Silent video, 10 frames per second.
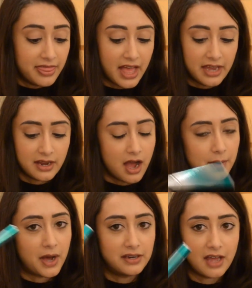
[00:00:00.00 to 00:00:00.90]
Then
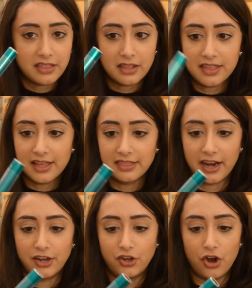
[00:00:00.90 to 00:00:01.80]
another thing
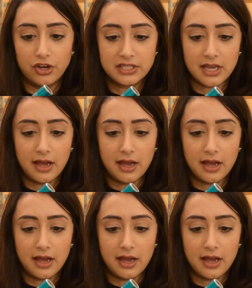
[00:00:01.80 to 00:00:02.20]
that I got,